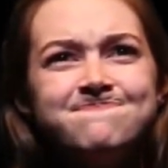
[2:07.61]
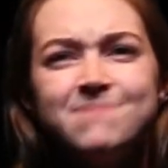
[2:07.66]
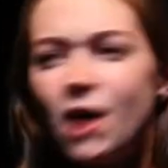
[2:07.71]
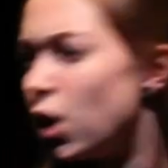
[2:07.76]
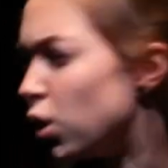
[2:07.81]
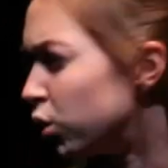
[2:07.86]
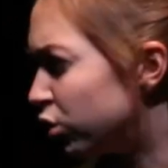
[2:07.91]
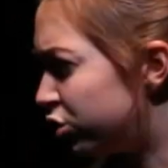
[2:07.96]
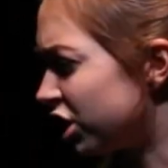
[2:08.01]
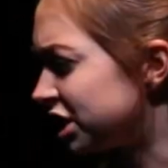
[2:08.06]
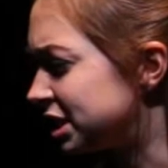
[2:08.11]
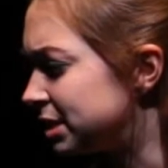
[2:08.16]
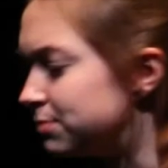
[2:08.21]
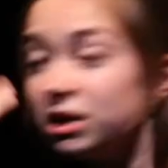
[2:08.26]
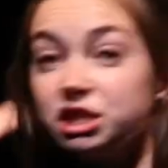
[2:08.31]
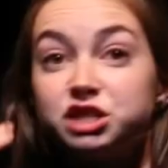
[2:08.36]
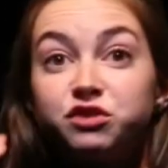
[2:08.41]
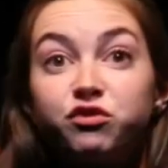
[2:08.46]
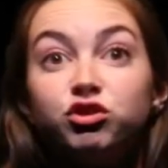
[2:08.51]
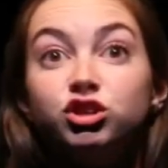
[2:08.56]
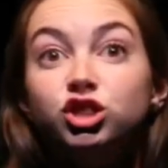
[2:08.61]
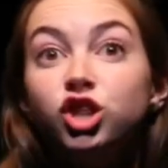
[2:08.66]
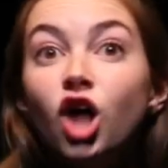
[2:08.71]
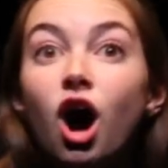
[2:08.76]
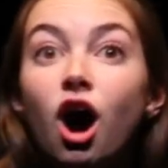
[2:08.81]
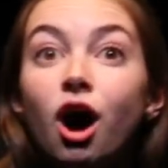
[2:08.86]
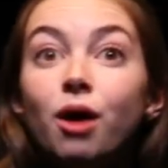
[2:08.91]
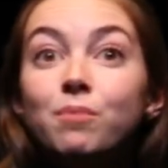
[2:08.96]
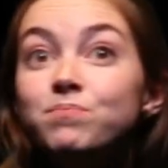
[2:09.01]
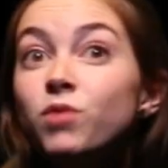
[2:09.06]
Oh, thus much for
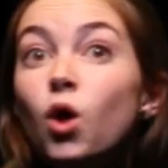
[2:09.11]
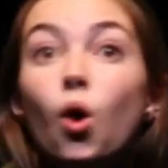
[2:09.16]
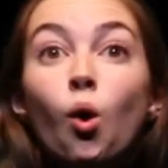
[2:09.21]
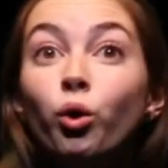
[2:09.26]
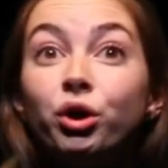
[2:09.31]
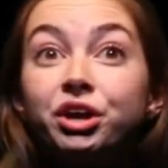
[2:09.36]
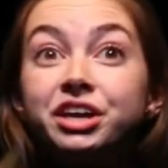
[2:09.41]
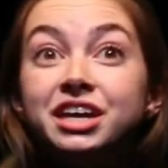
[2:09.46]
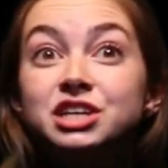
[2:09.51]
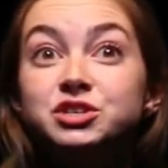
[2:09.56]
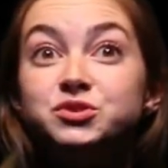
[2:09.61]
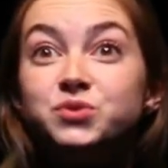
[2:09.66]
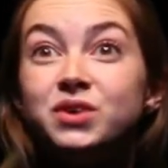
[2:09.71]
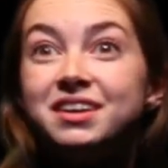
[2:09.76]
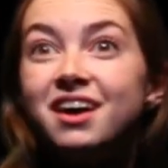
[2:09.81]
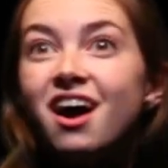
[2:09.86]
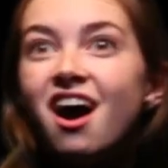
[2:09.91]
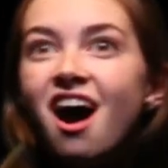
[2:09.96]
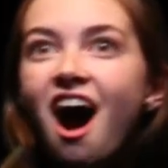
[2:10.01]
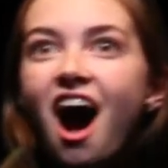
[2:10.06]
law or kindred.